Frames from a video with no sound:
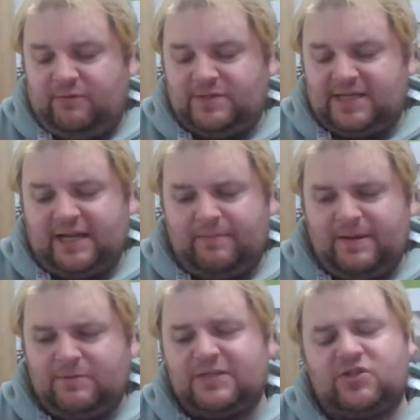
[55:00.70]
it was like it
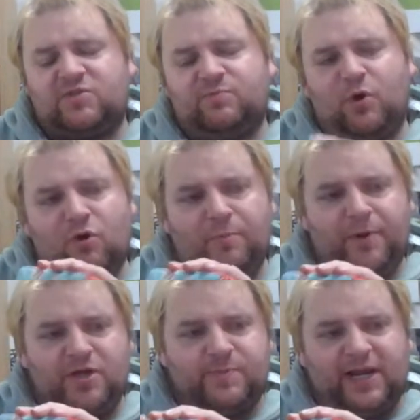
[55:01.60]
was a small
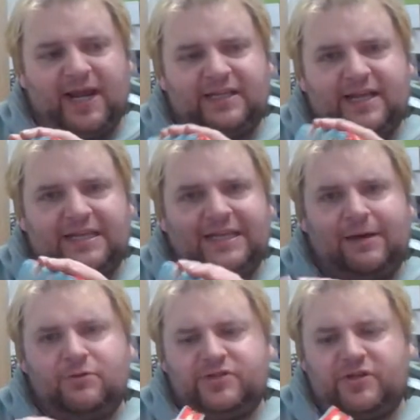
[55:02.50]
purse, but it had like
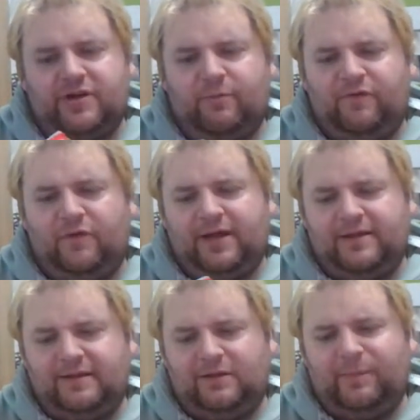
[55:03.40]
clouds on it with all like
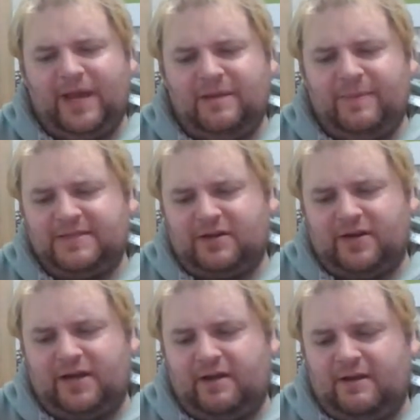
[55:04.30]
the little babies on
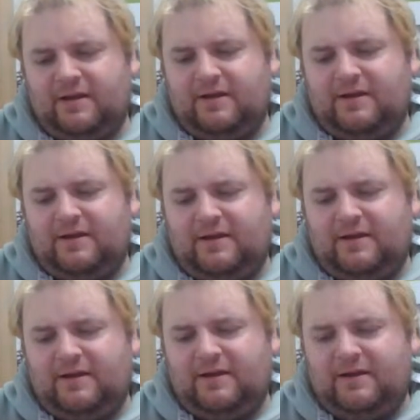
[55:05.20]
it. You
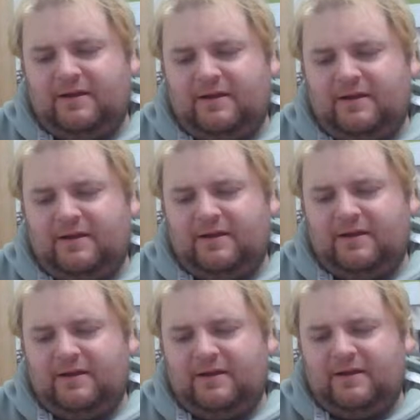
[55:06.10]
know, the character
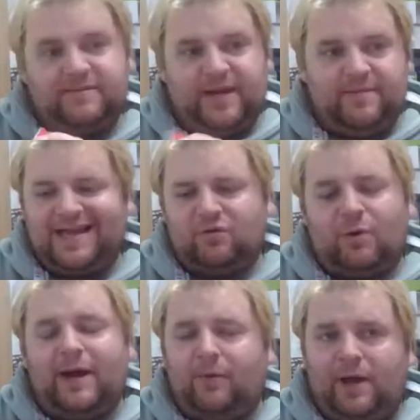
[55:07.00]
babies. That sold
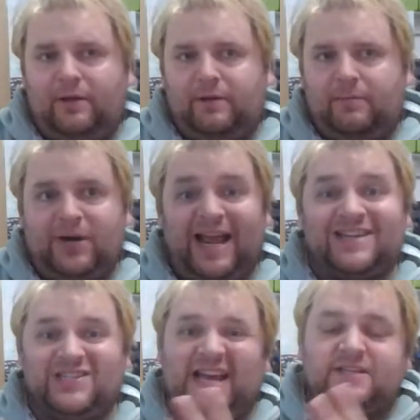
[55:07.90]
quite well, but it
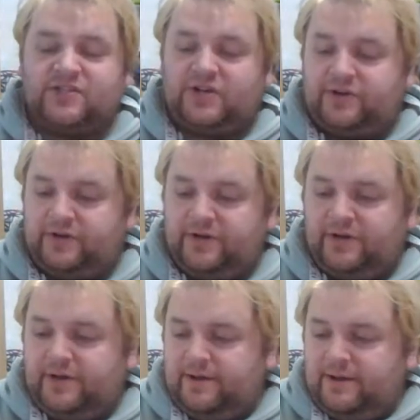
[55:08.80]
had tags on.
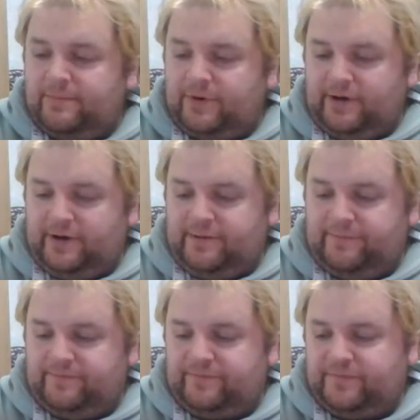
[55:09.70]
But
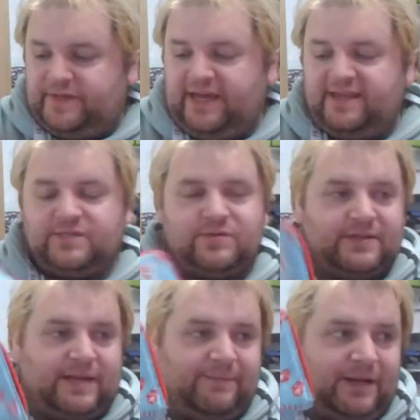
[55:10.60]
yeah, this one's
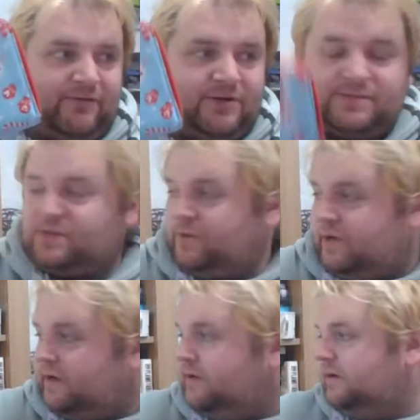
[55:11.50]
like my Christmas one.